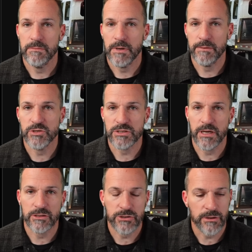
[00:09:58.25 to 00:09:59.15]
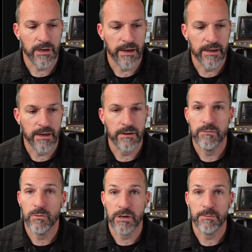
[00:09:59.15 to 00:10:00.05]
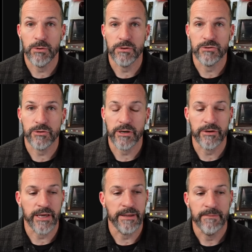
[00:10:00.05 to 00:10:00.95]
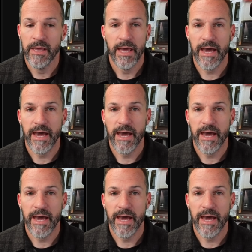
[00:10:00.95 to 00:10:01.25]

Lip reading: I'm just not sure I want to pull the trigger yet.